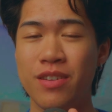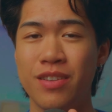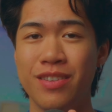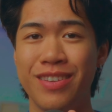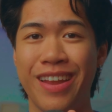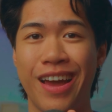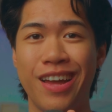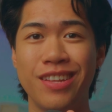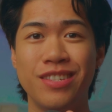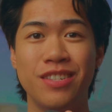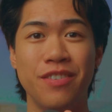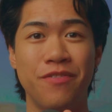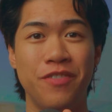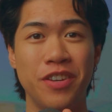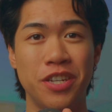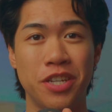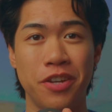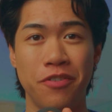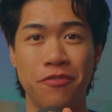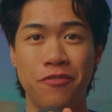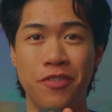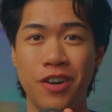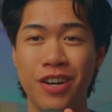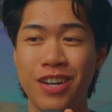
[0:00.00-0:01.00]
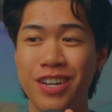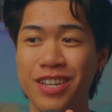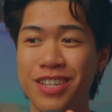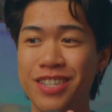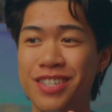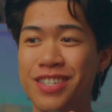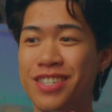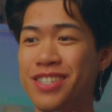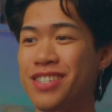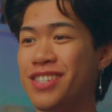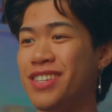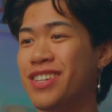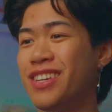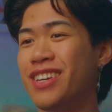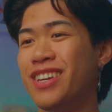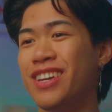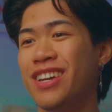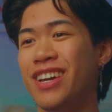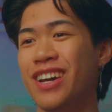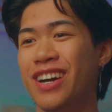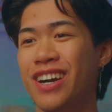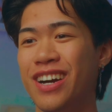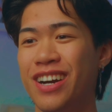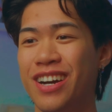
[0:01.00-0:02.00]
non-sufficient funds,
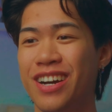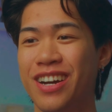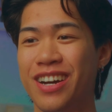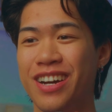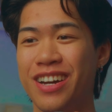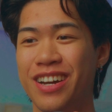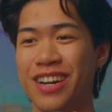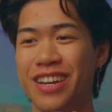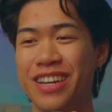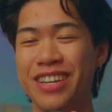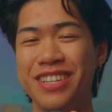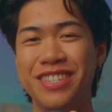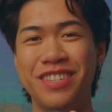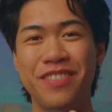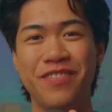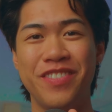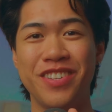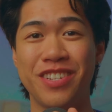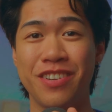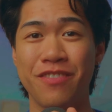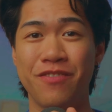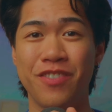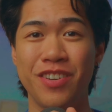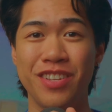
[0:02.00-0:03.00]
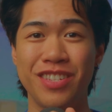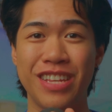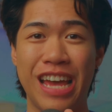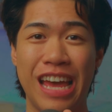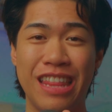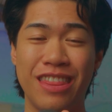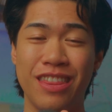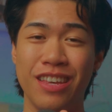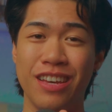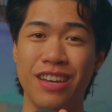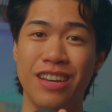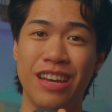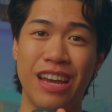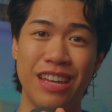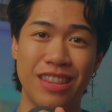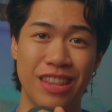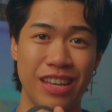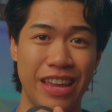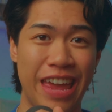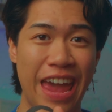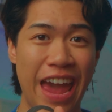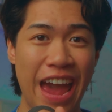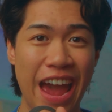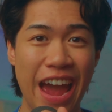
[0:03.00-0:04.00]
insufficient funds at
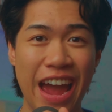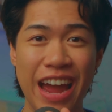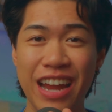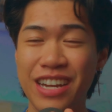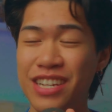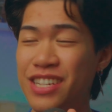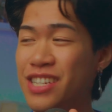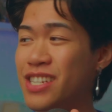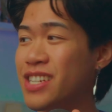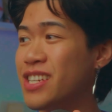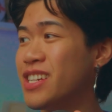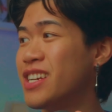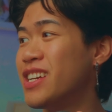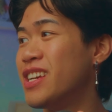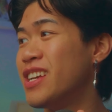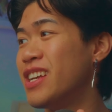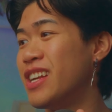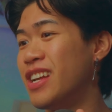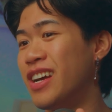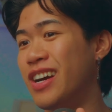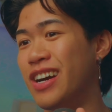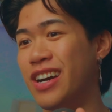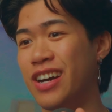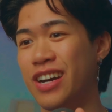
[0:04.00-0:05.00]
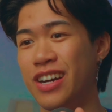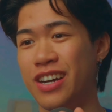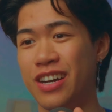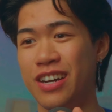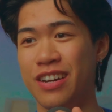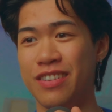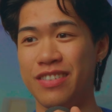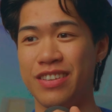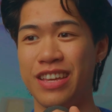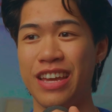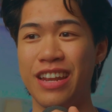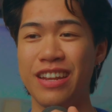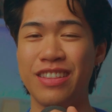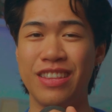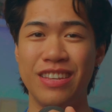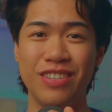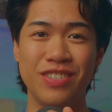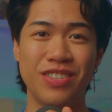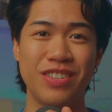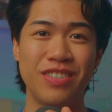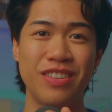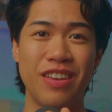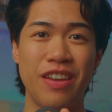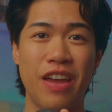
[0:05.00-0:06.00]
the cash, getting
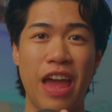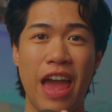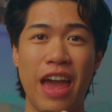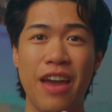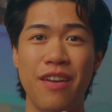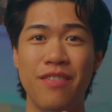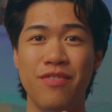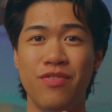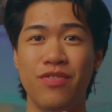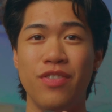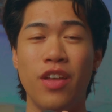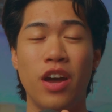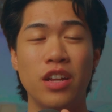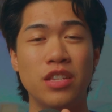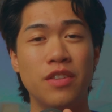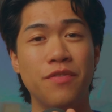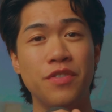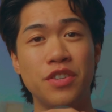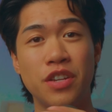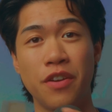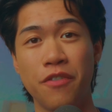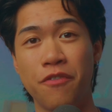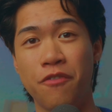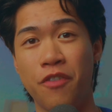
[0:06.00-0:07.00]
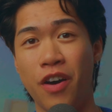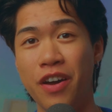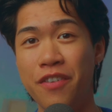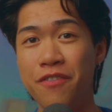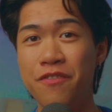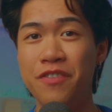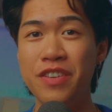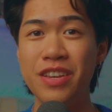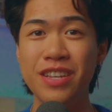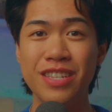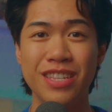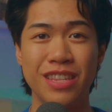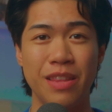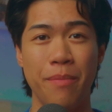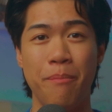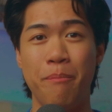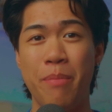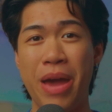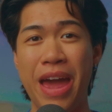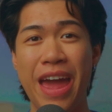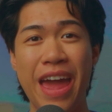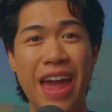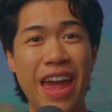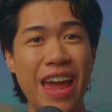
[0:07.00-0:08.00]
those non-sufficient fund fees in the
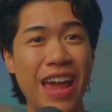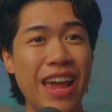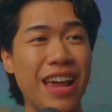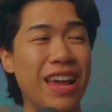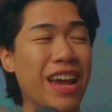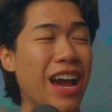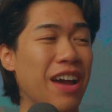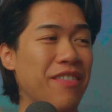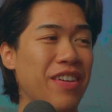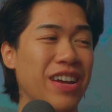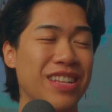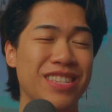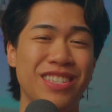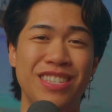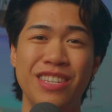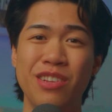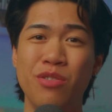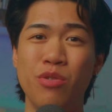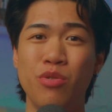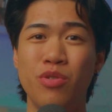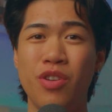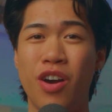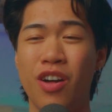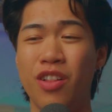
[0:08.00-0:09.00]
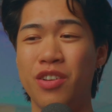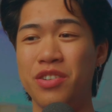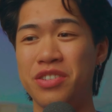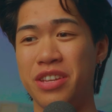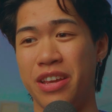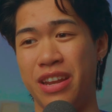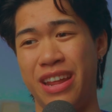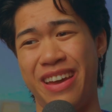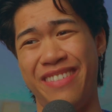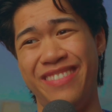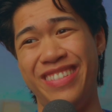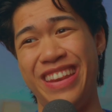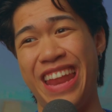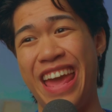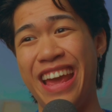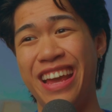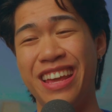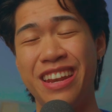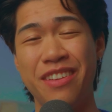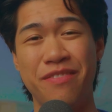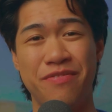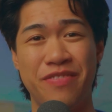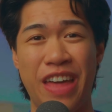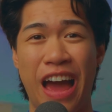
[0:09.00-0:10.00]
bank. I've had $0. I've had
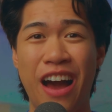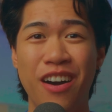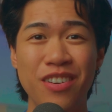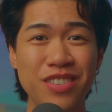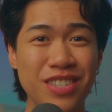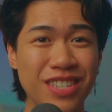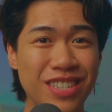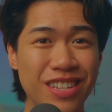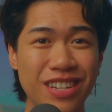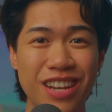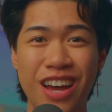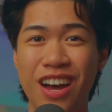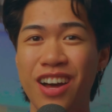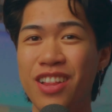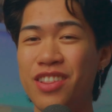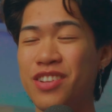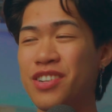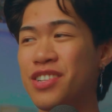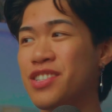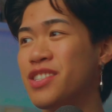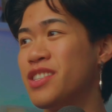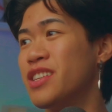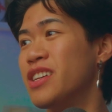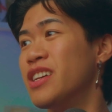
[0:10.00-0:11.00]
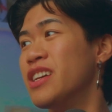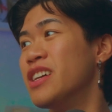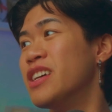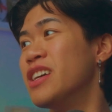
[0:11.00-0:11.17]
negative thousands of dollars.